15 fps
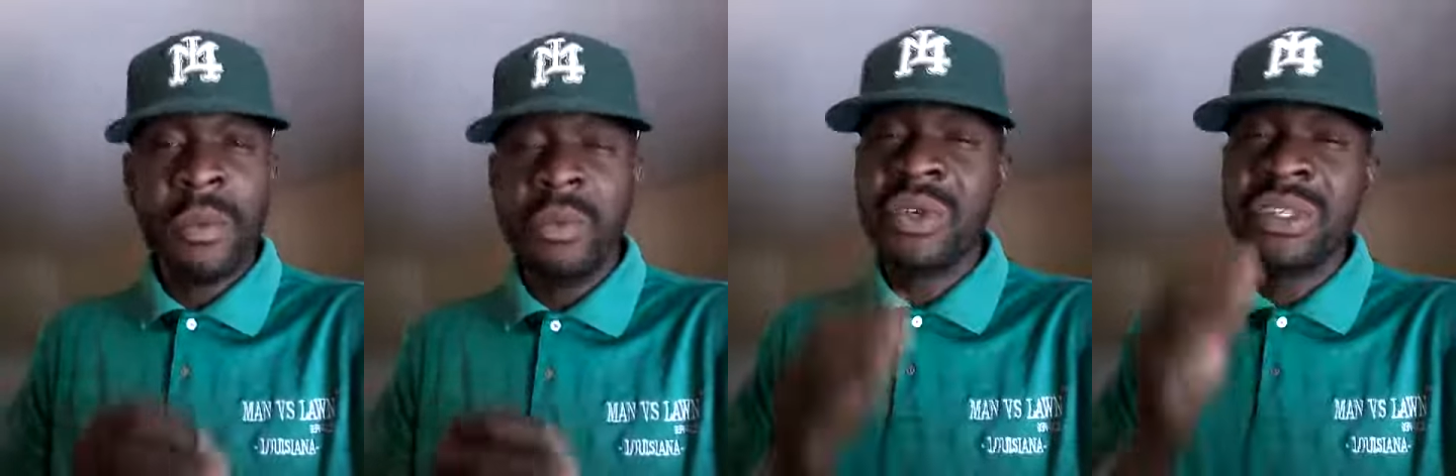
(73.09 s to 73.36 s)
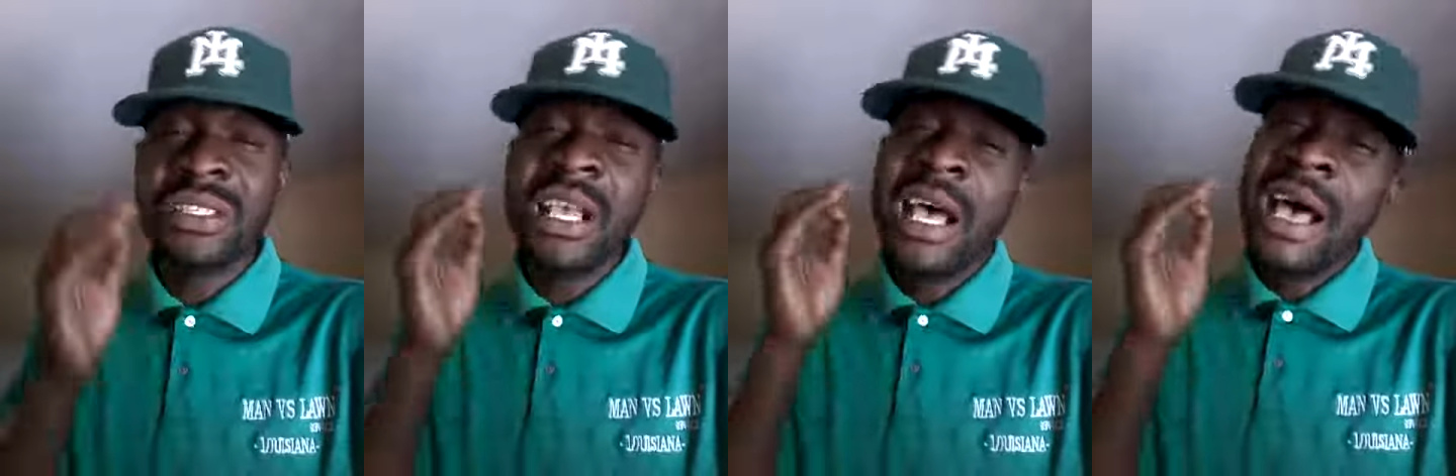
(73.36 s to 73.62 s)

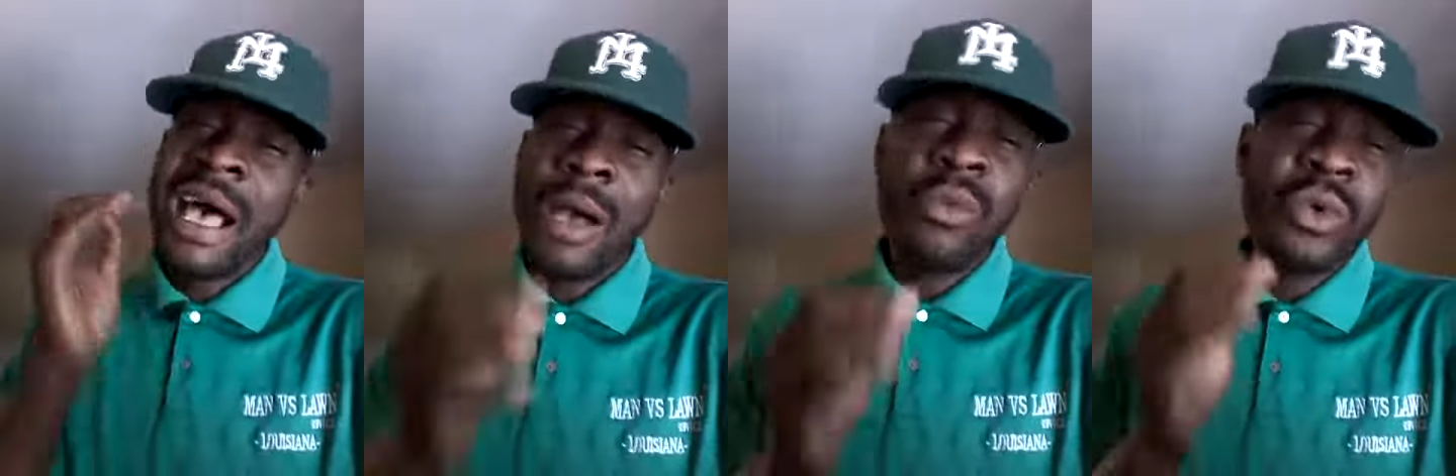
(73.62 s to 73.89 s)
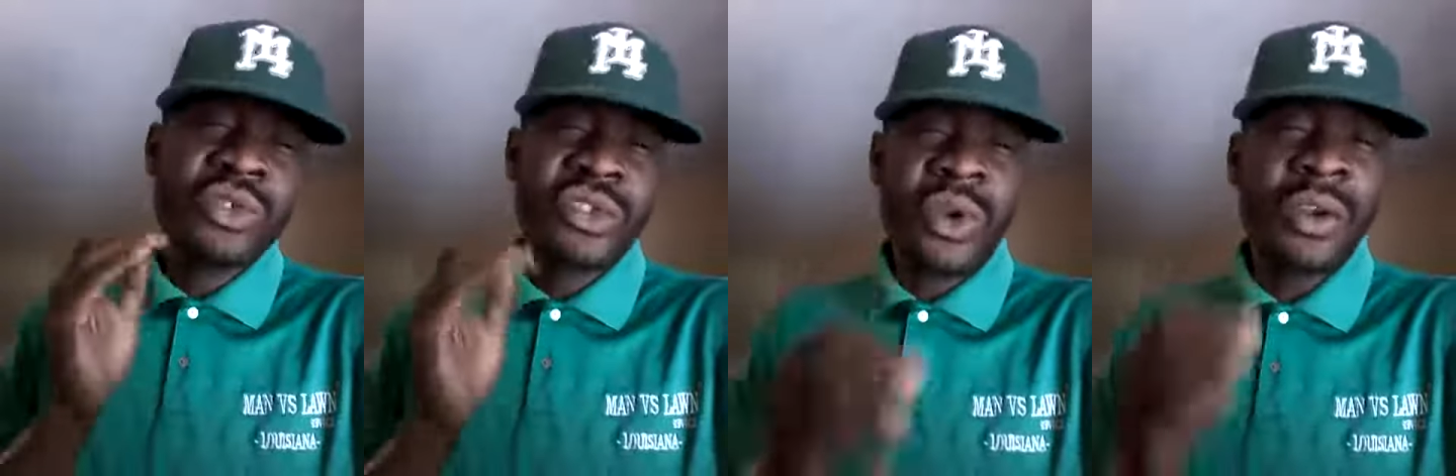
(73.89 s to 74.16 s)
Because I
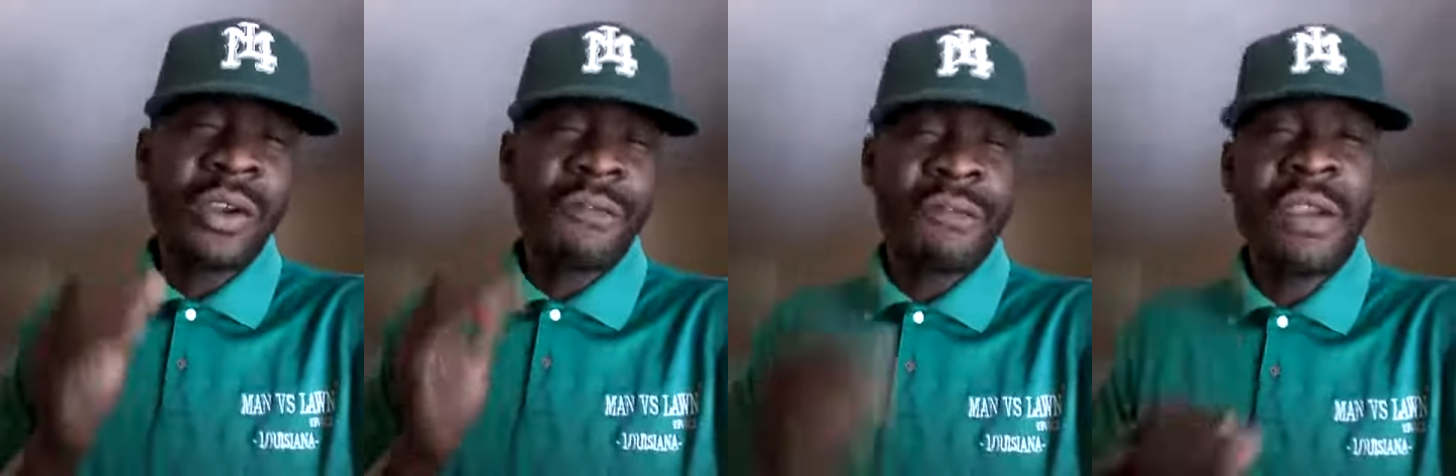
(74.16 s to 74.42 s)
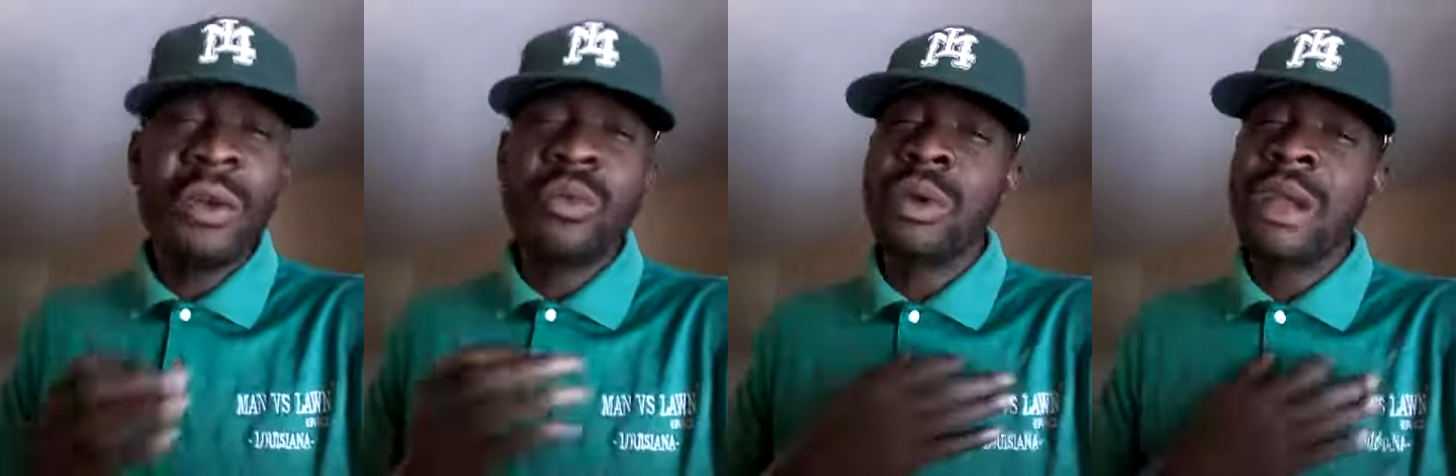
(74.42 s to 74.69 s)
want y'all to
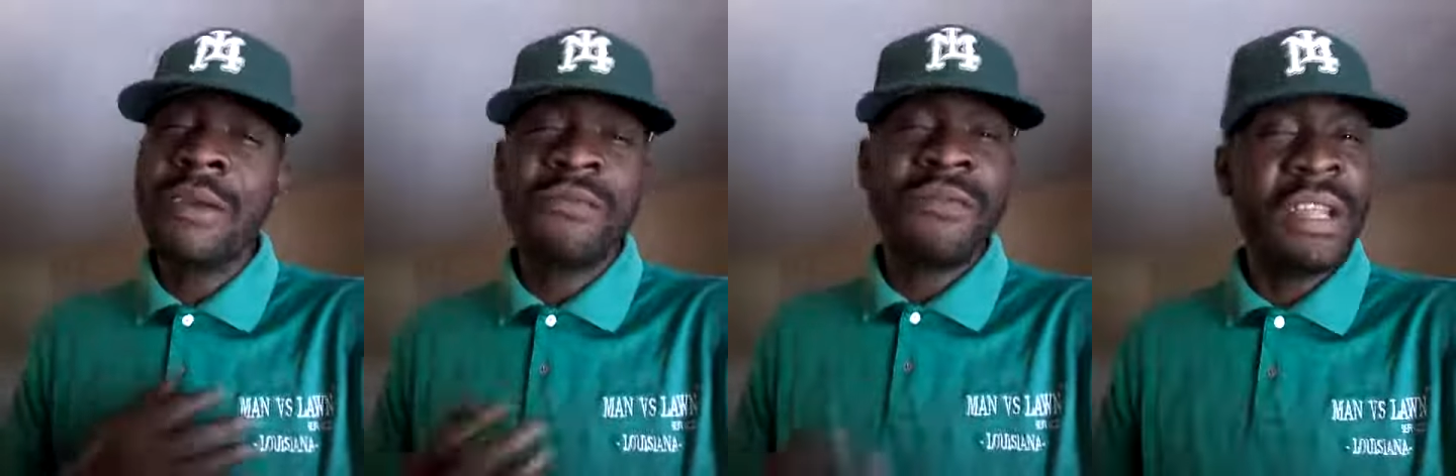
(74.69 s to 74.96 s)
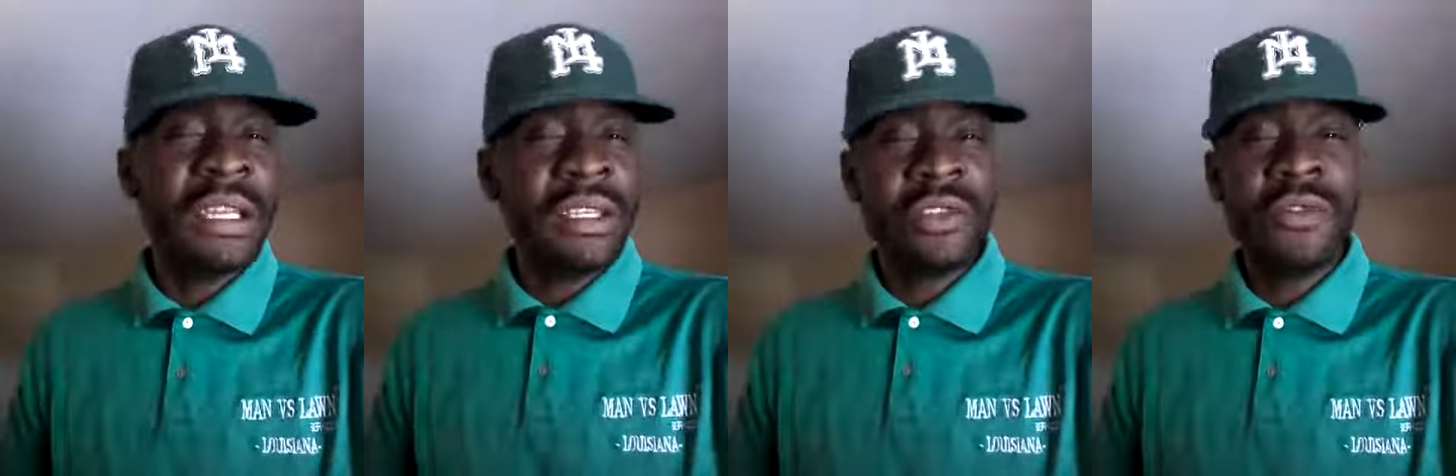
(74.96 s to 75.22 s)
feel what I'm
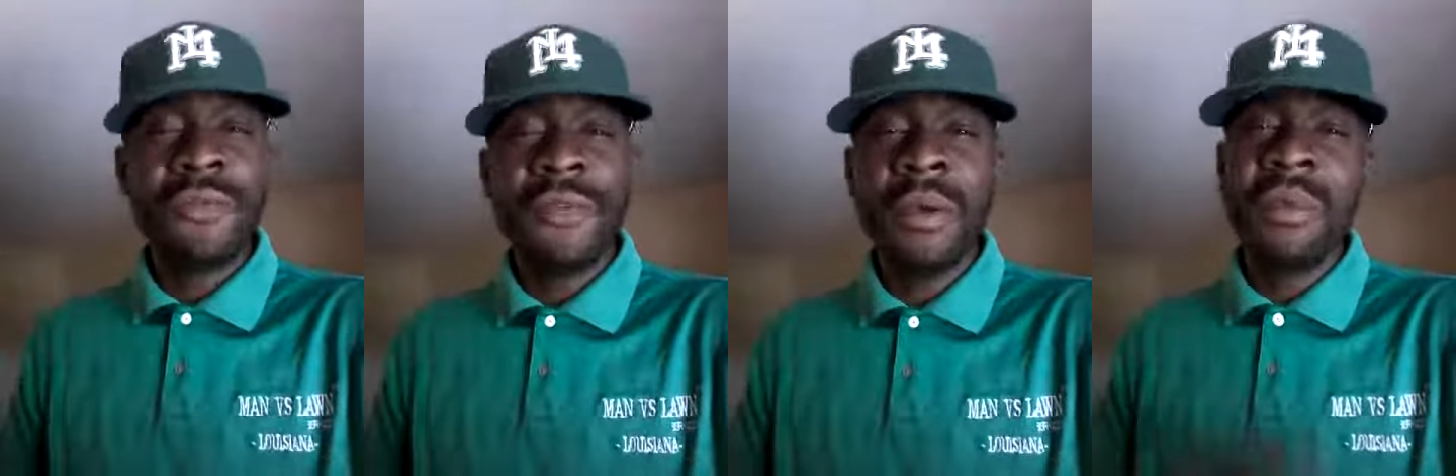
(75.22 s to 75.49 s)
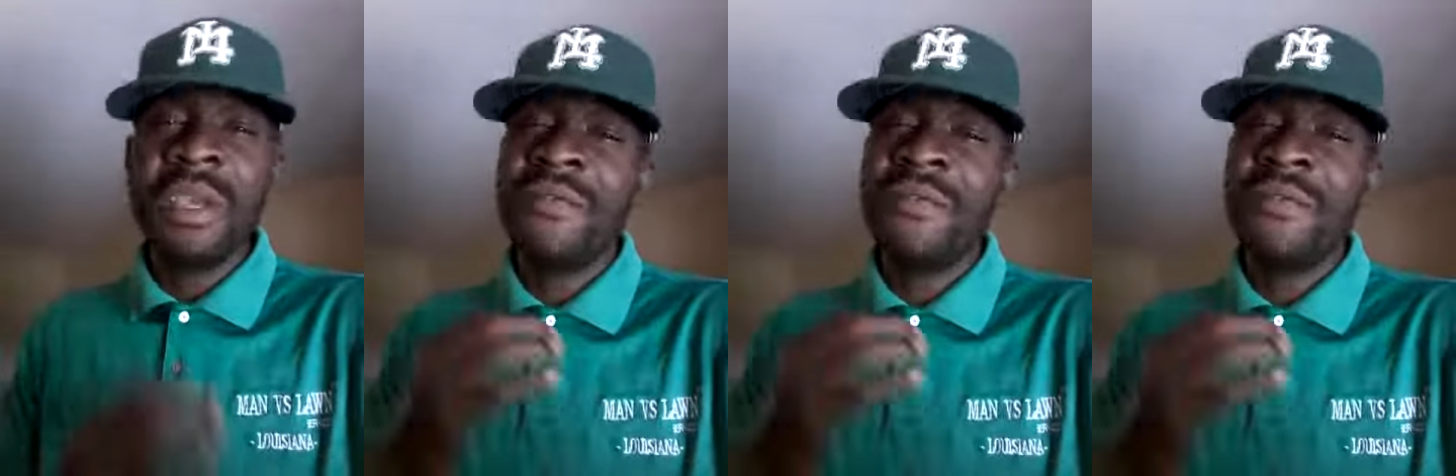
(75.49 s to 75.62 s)
feeling, you feel me?